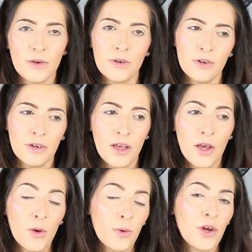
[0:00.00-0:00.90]
or,
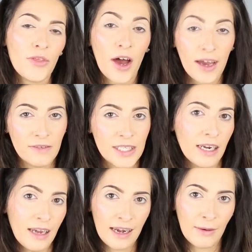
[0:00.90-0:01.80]
well, not that I've
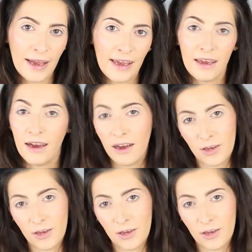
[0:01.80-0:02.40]
seen anyway.